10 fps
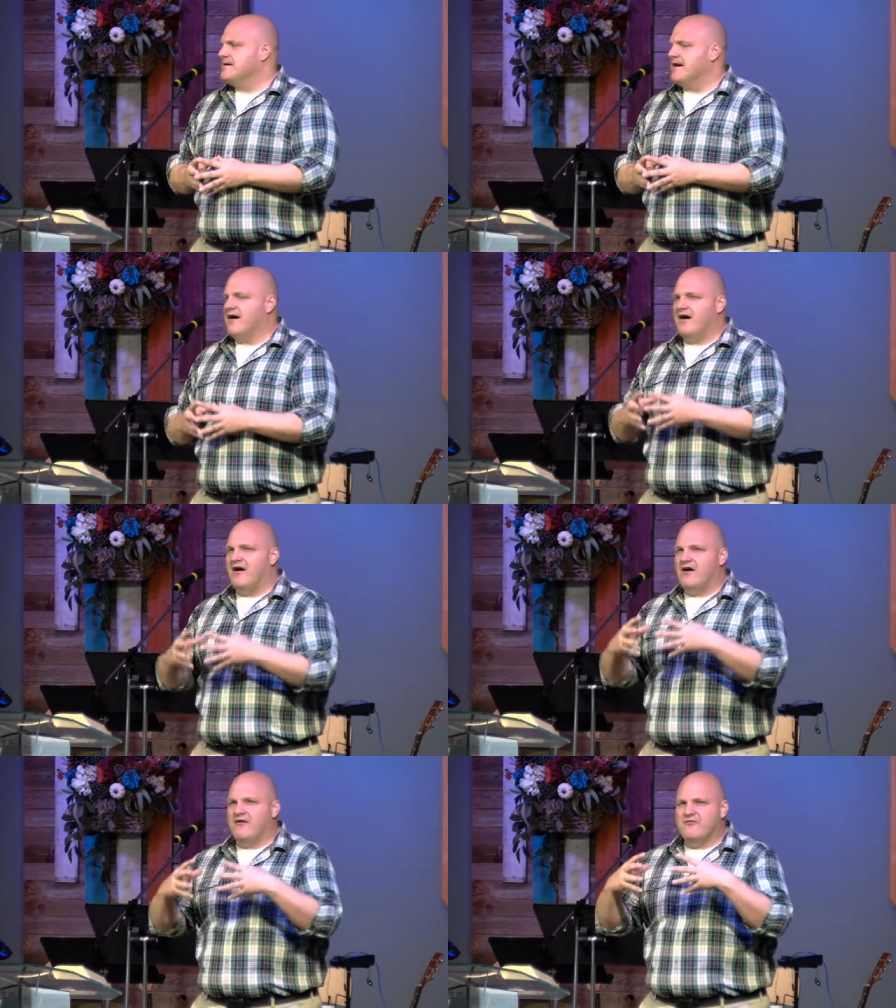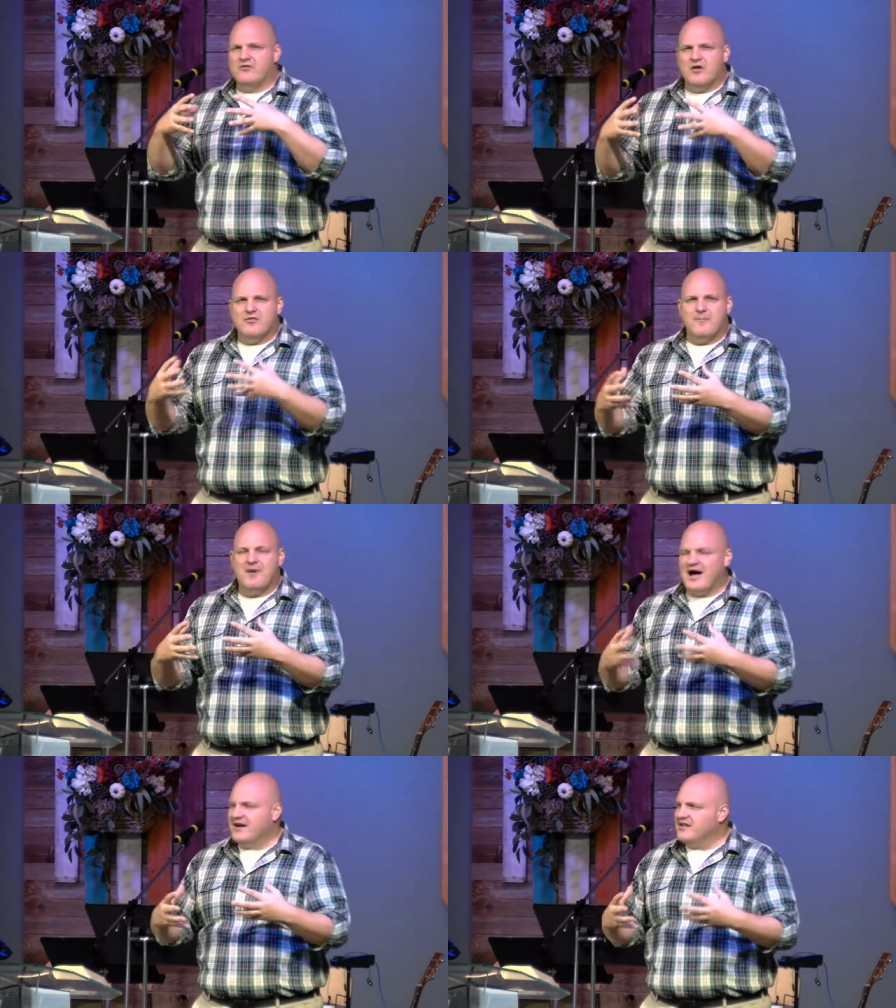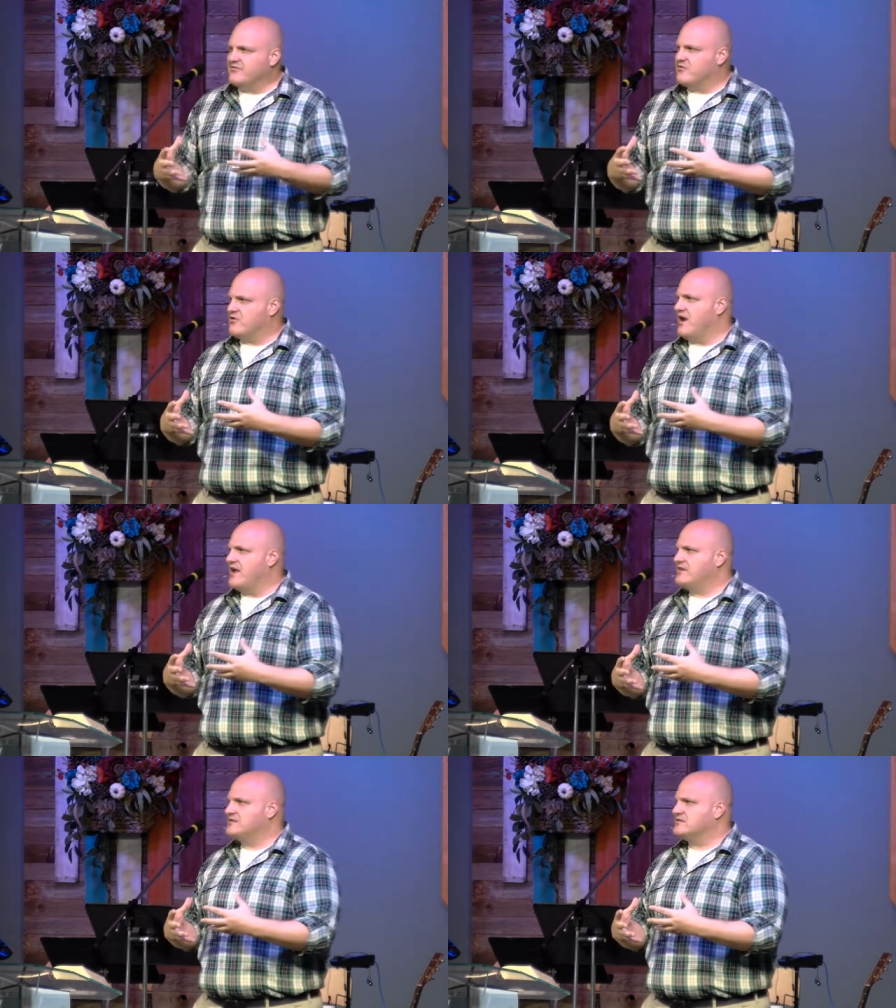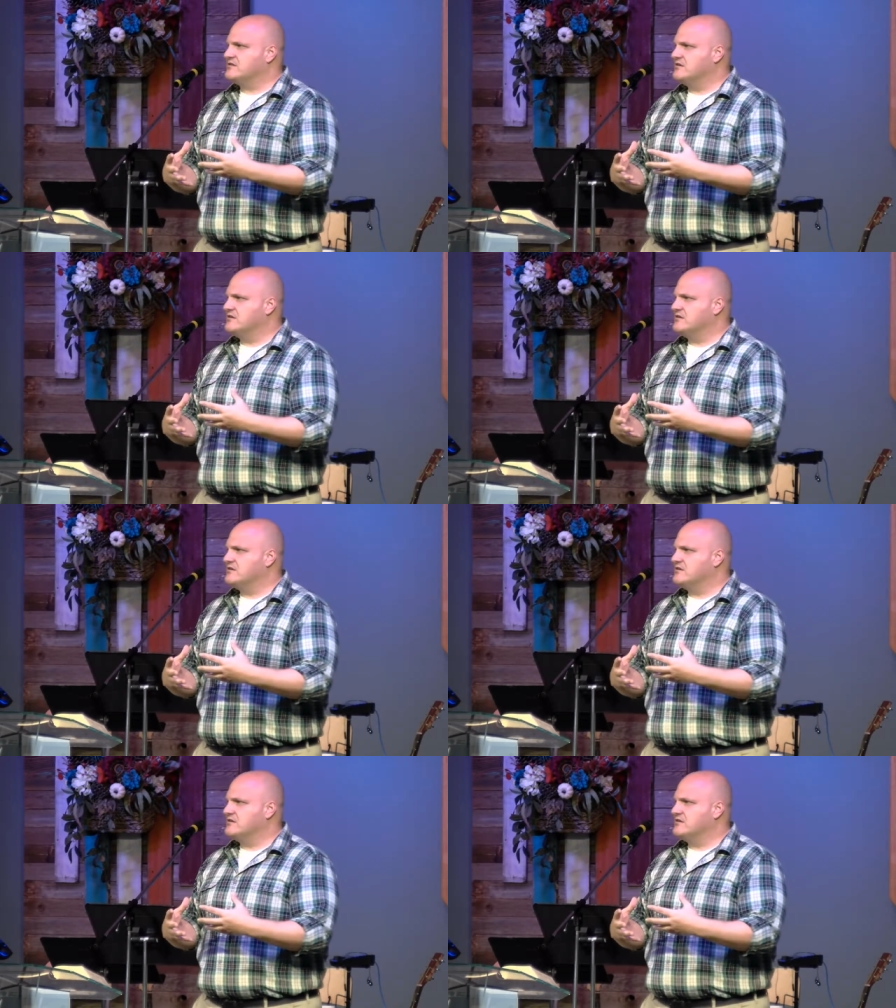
of the body of Christ,